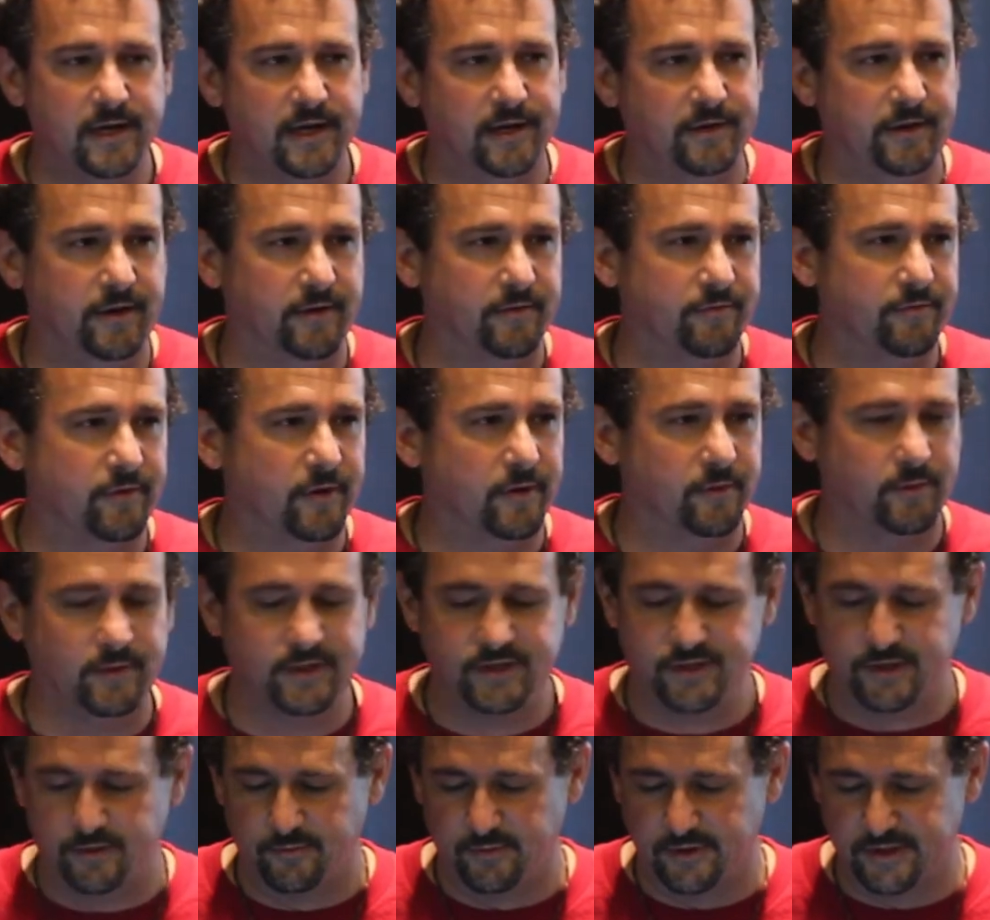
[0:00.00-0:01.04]
and therefore we
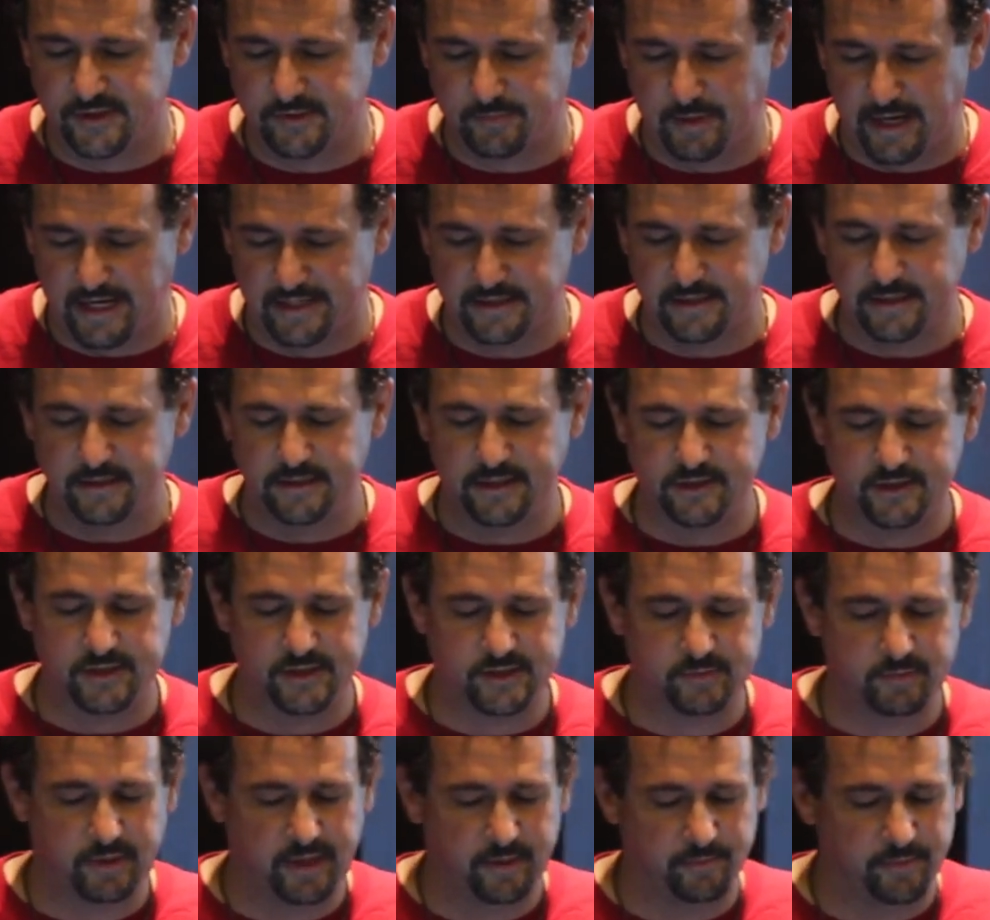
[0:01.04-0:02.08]
should respect
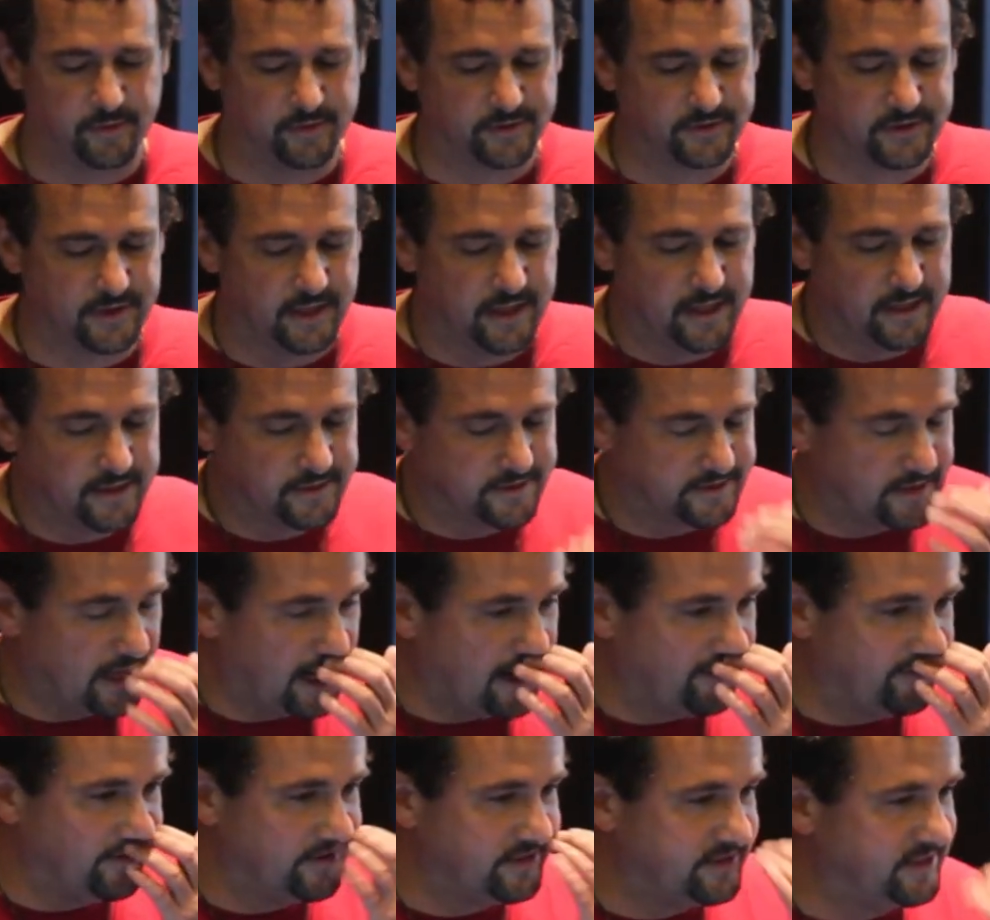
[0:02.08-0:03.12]
Indigenous peoples'
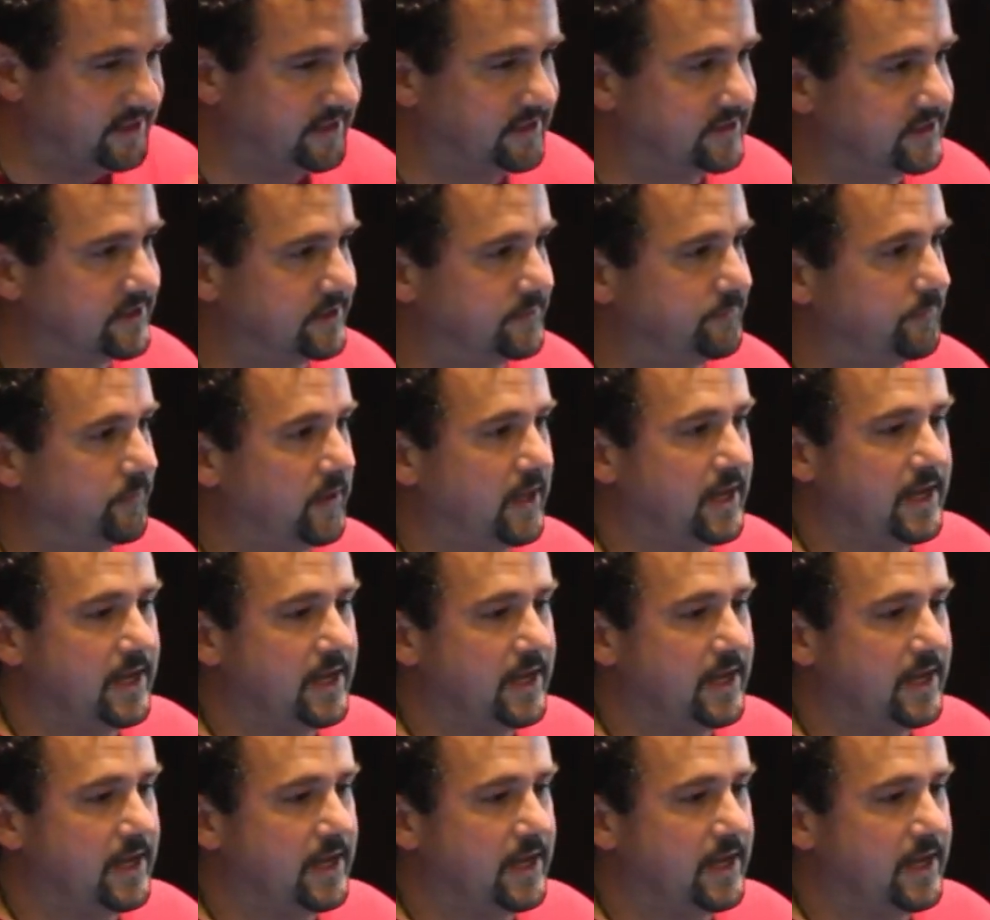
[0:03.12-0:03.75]
sovereignties.